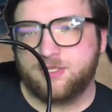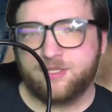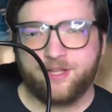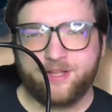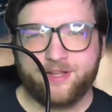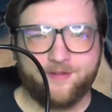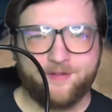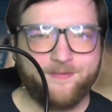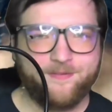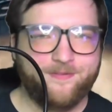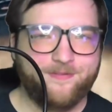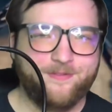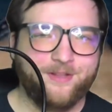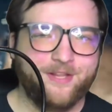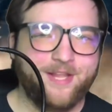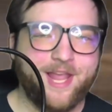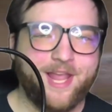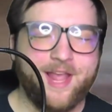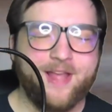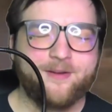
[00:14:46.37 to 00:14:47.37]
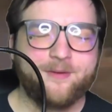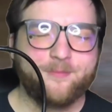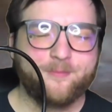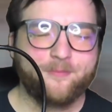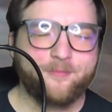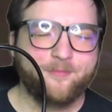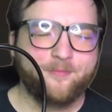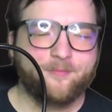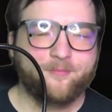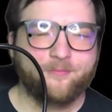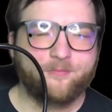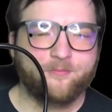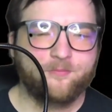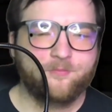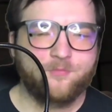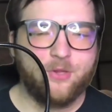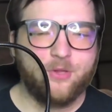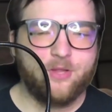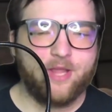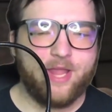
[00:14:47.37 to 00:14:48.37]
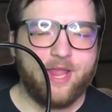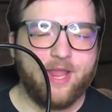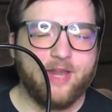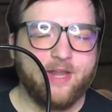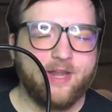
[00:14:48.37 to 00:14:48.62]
if you can't, you can't